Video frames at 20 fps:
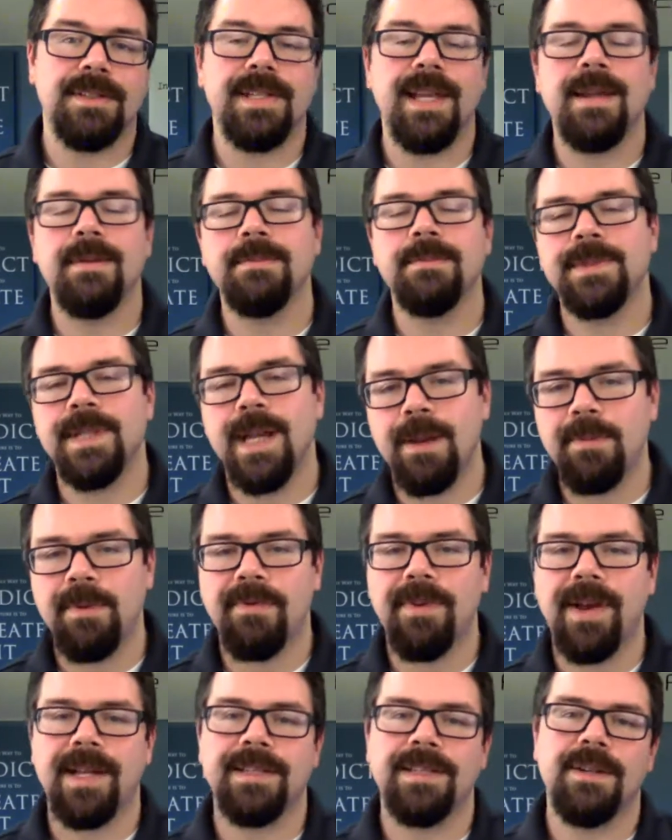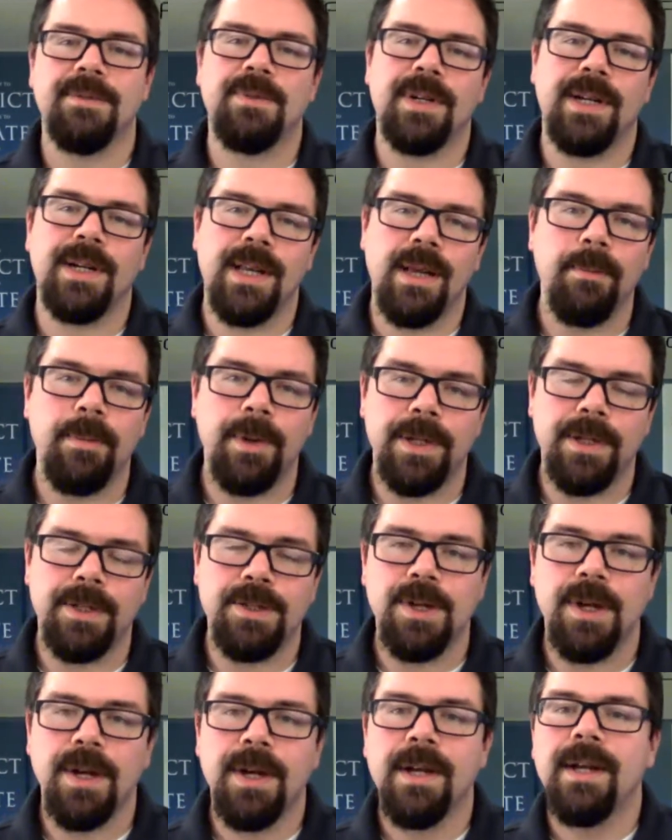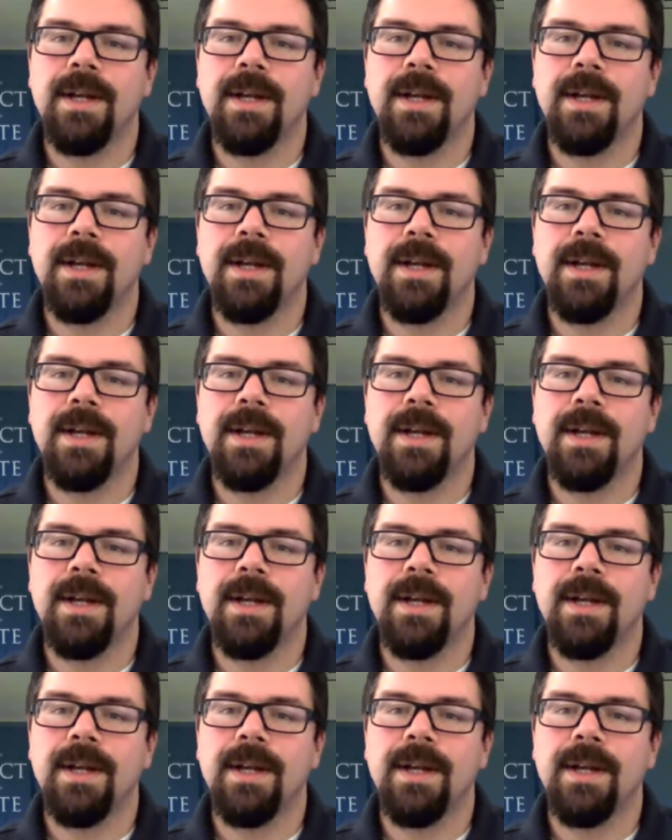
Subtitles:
same type of ad, different image.